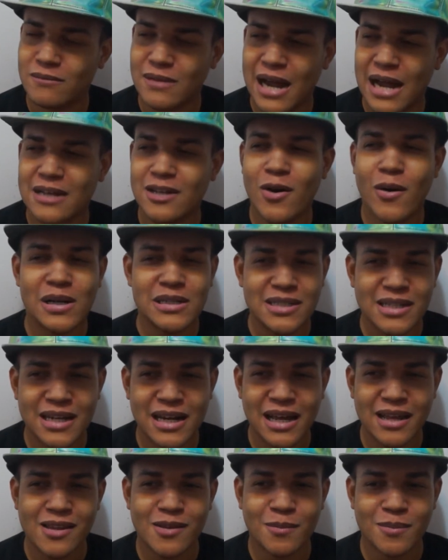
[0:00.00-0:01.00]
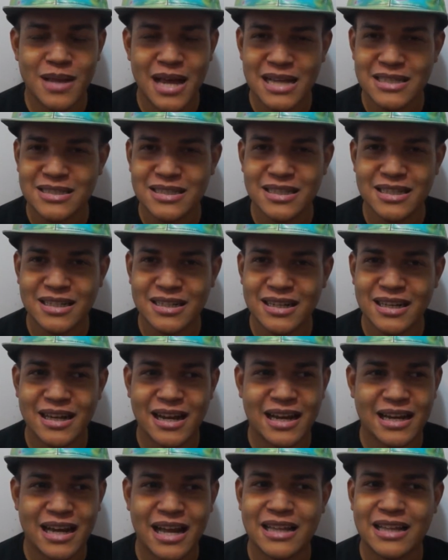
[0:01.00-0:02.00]
I know I took it out of the plastic.
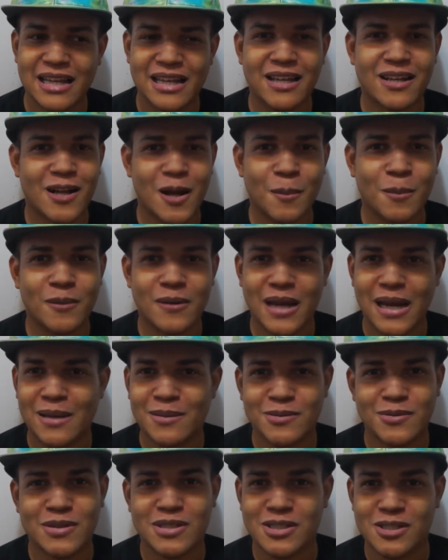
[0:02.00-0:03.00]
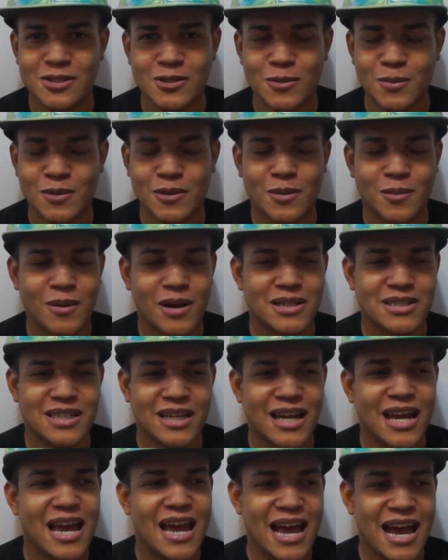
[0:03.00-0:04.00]
I got like a couple games, which is super
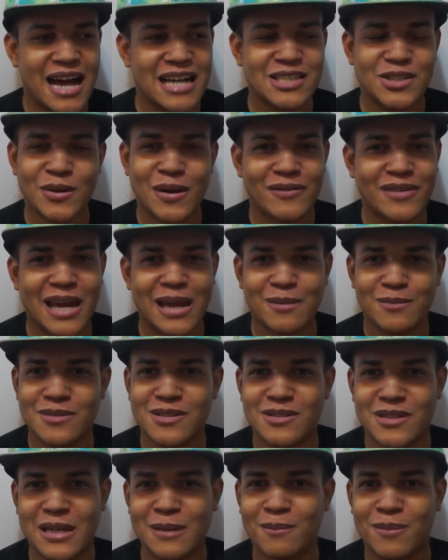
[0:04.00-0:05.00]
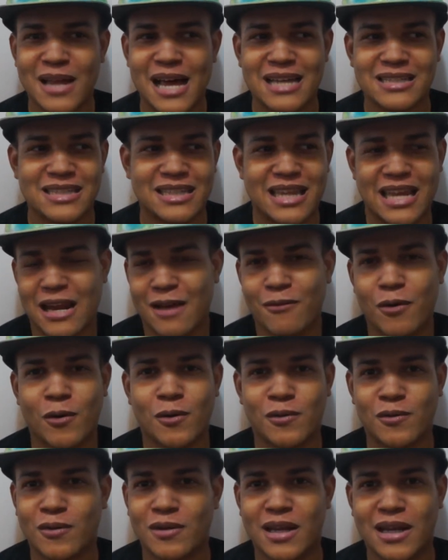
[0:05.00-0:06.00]
depressing. I still have games in plastic that I've
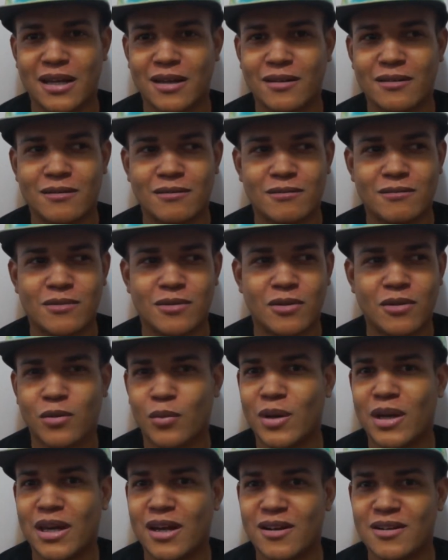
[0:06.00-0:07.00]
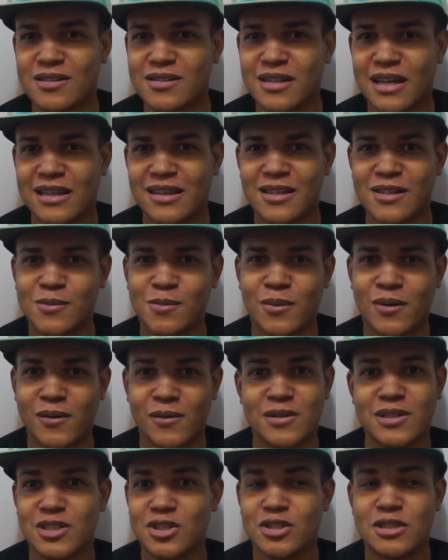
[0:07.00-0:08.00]
owned for like three years at this point,
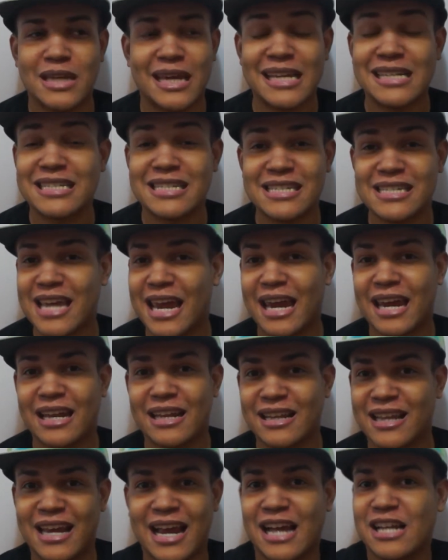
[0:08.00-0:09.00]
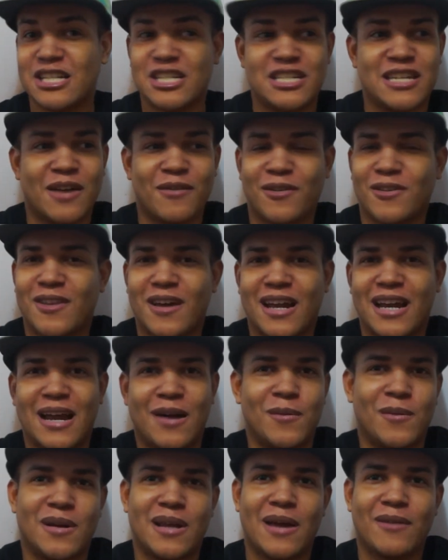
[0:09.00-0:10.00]
which is insane. Like I just never thought
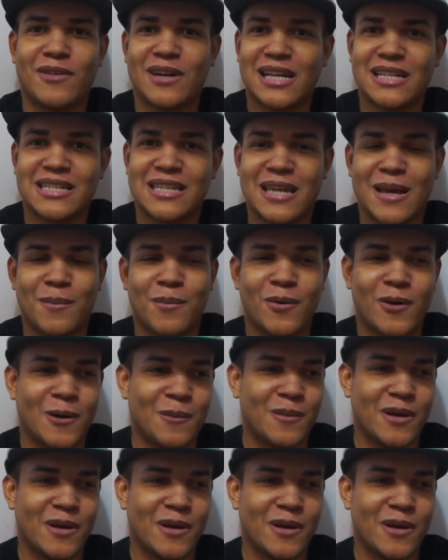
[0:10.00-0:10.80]
I would ever get to that point.